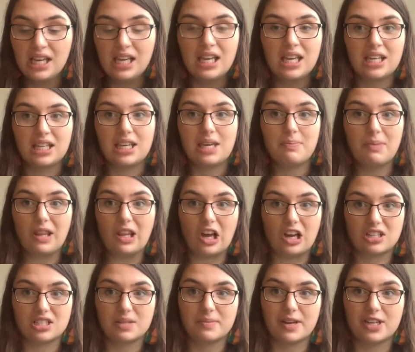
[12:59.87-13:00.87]
Keep it
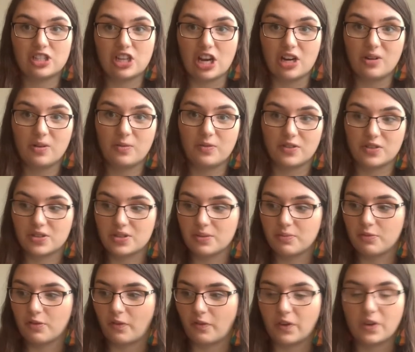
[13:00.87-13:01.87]
locked to my channel for some
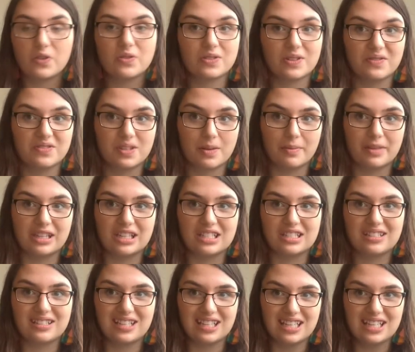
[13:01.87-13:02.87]
reviews of some of these
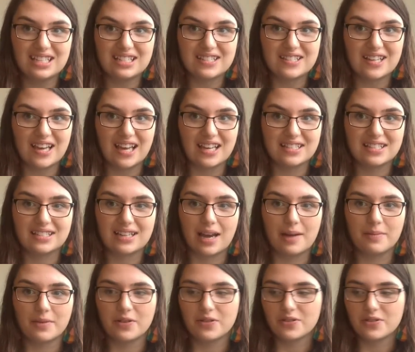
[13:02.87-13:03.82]
teas as time goes